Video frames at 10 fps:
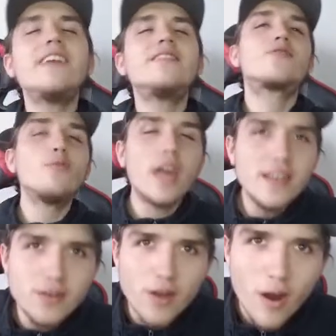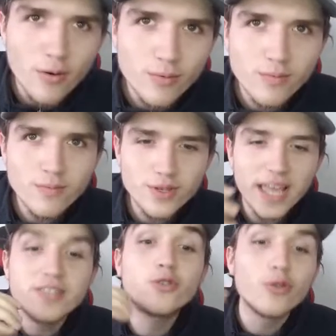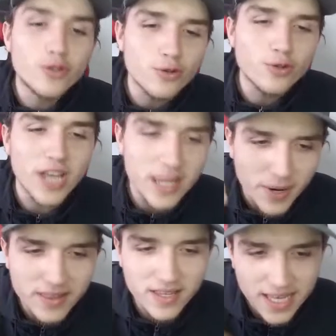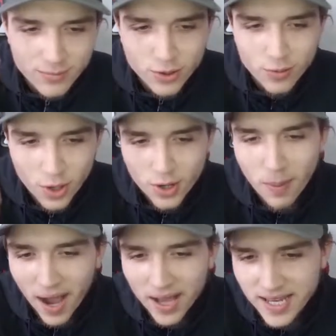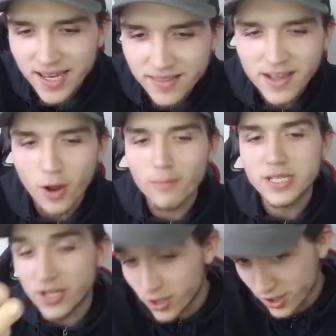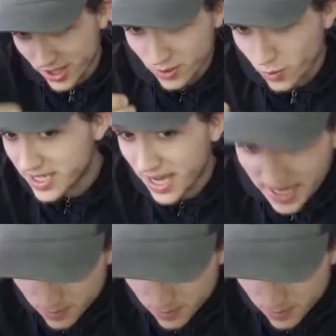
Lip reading: So they know it's good to celebrate the teams who are going to partake in their competition because, as we say, it's